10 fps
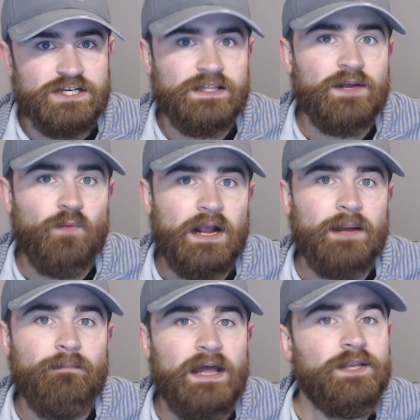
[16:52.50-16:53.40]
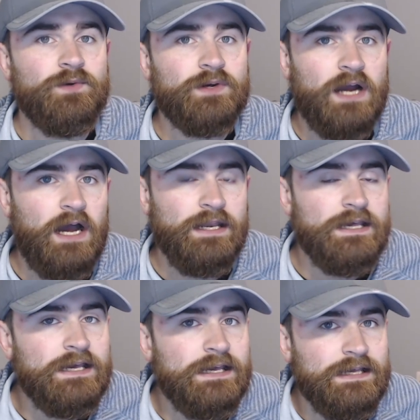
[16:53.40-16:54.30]
they recommend you cut
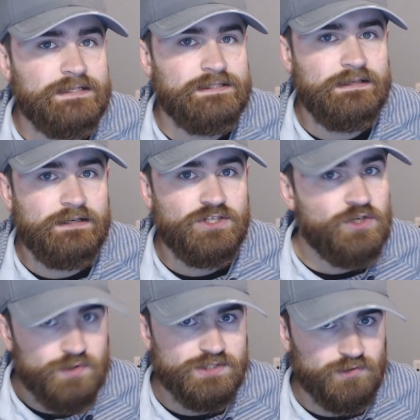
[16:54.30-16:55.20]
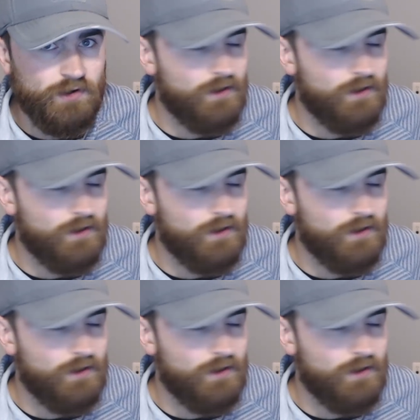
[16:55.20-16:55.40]
is too short.